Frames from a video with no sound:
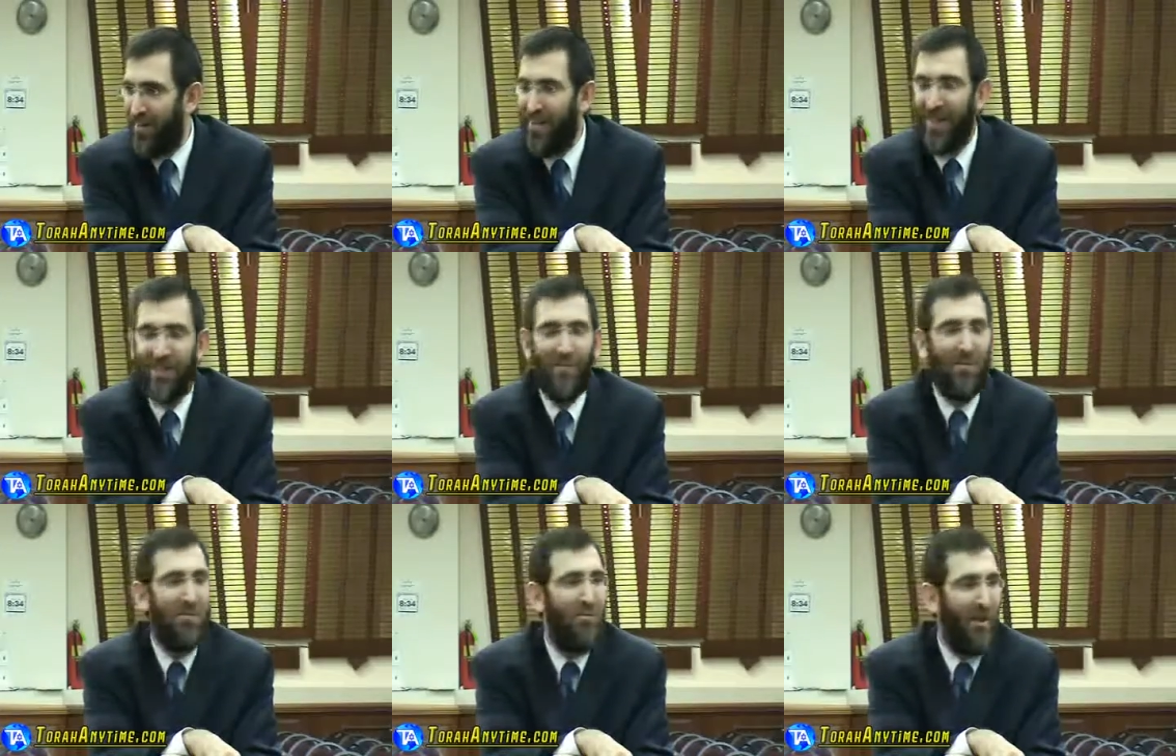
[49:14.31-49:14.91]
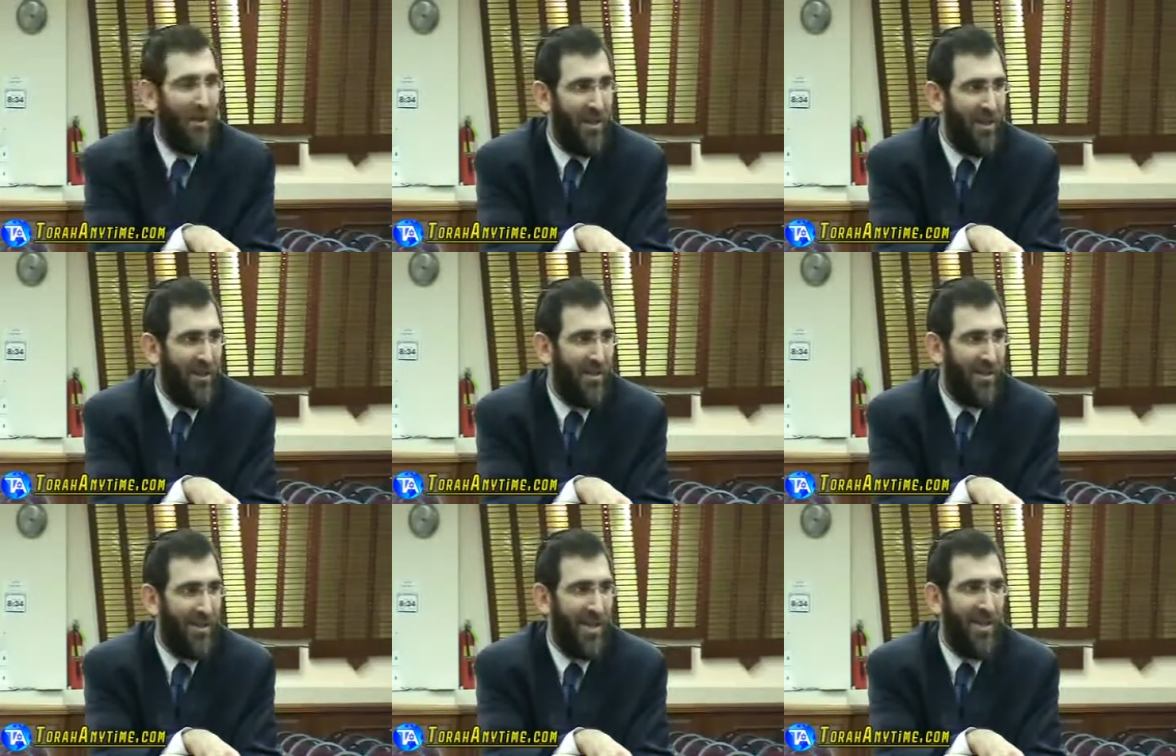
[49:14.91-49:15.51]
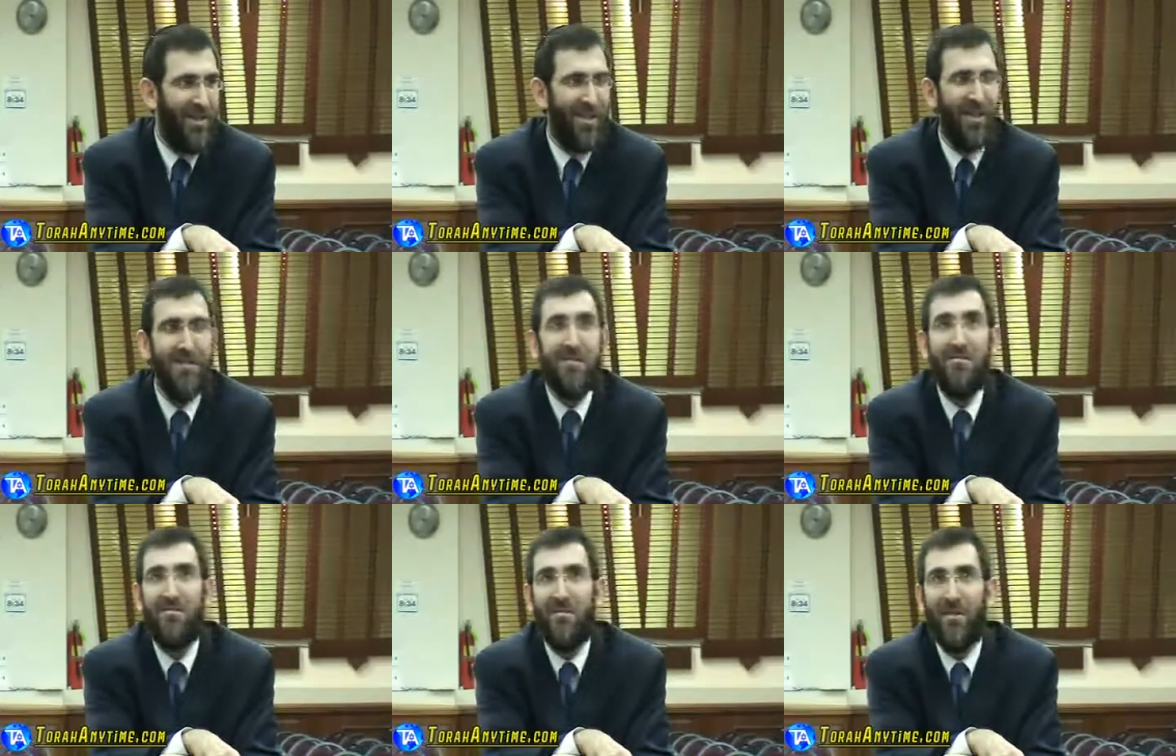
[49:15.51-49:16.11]
Say something funny. Say
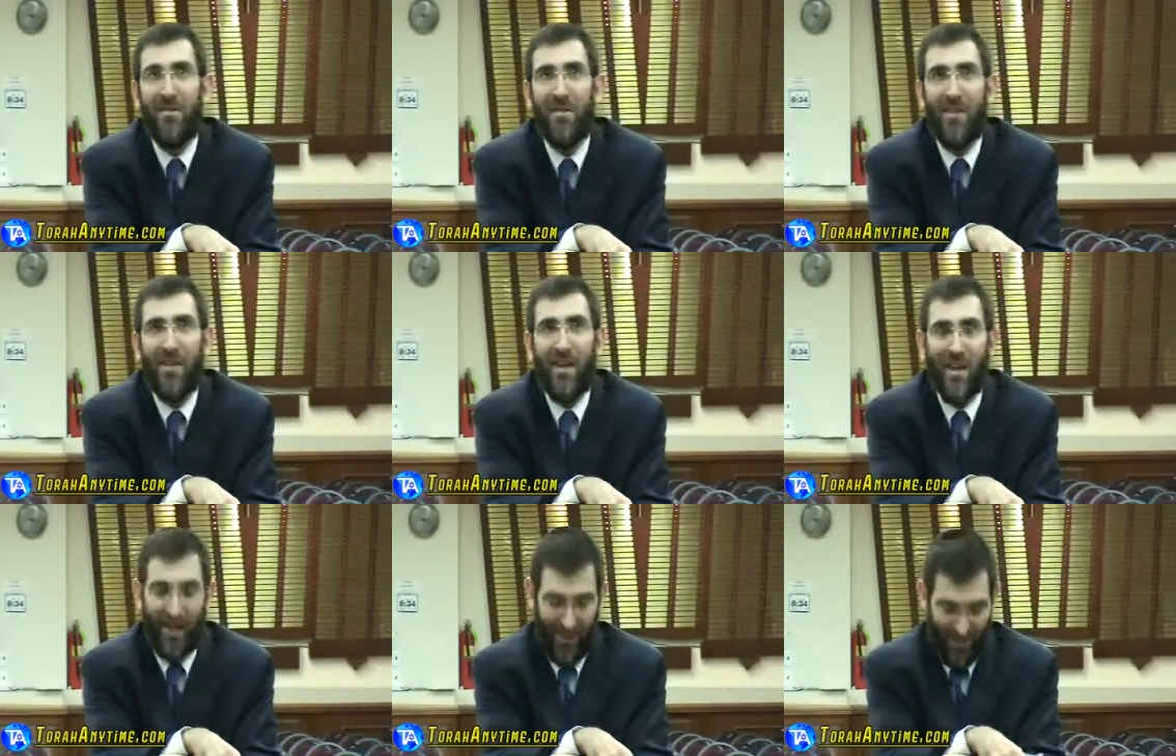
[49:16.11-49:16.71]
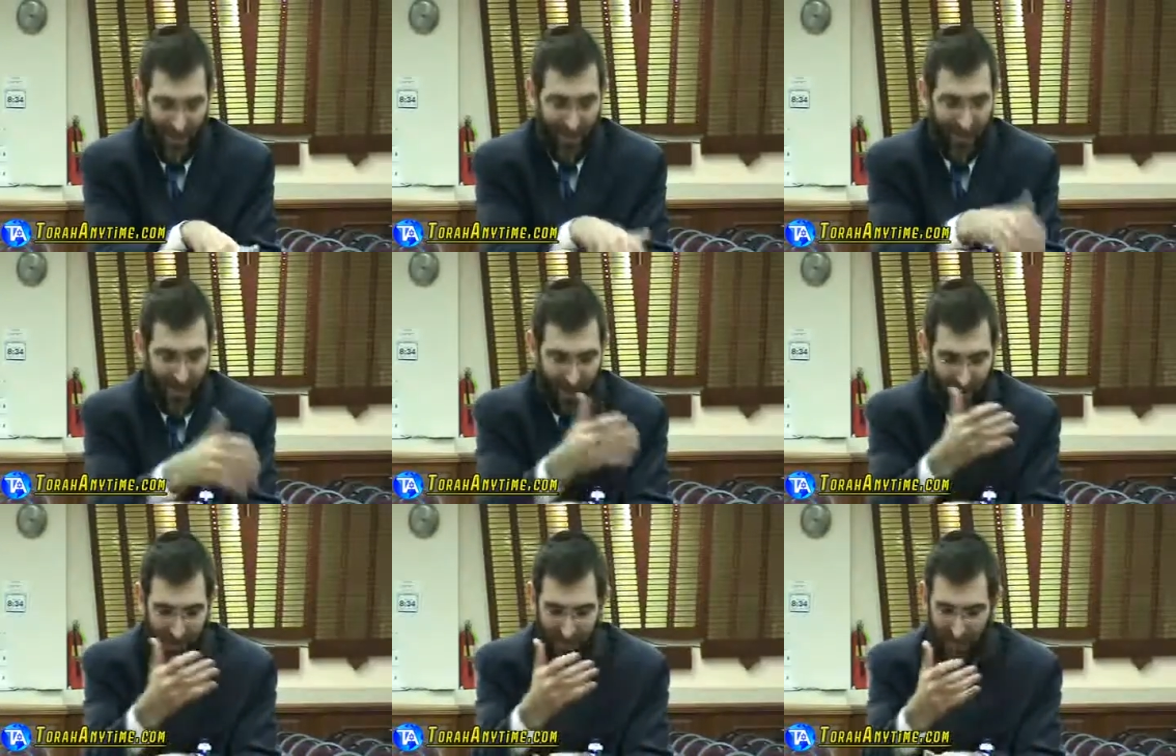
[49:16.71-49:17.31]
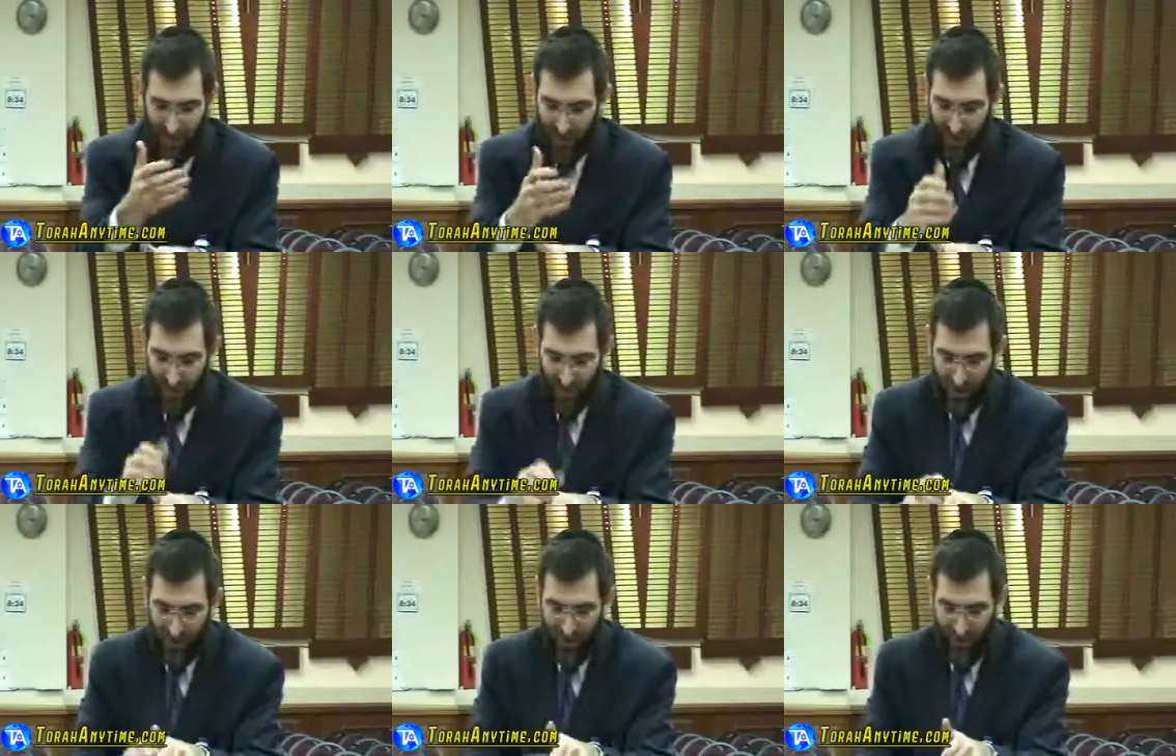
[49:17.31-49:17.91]
something. You know. I think that's what Hillel did. Hillel
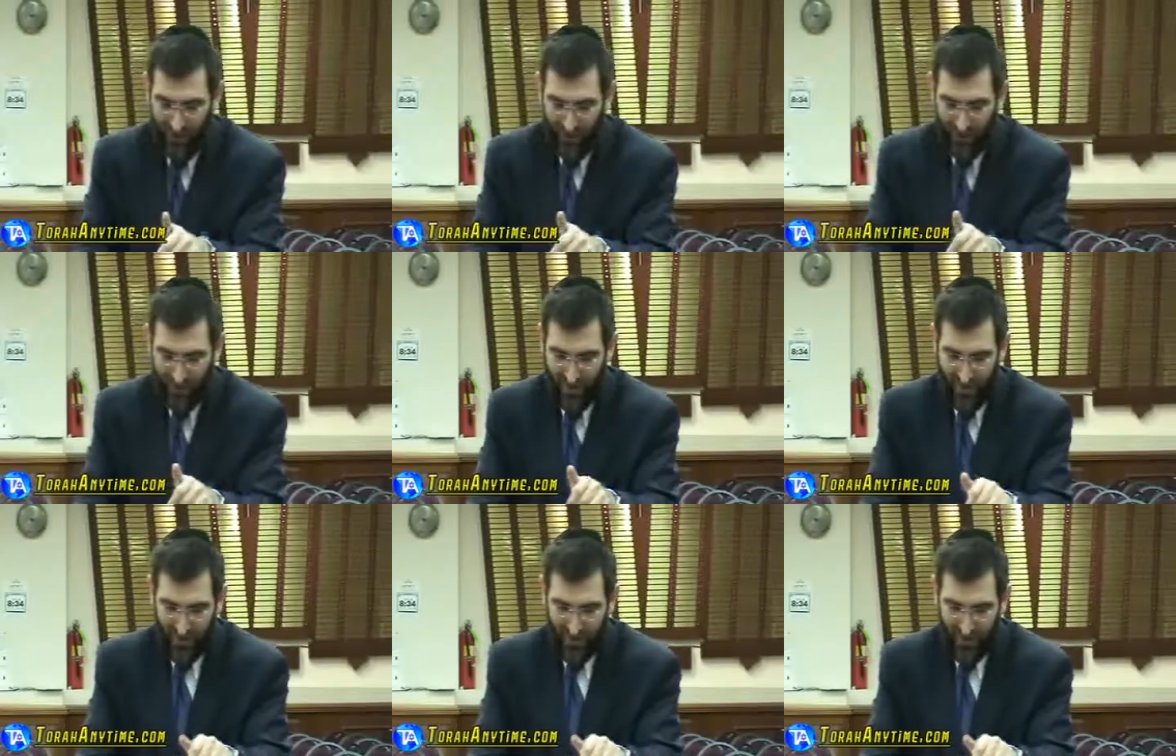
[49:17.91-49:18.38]
understood that.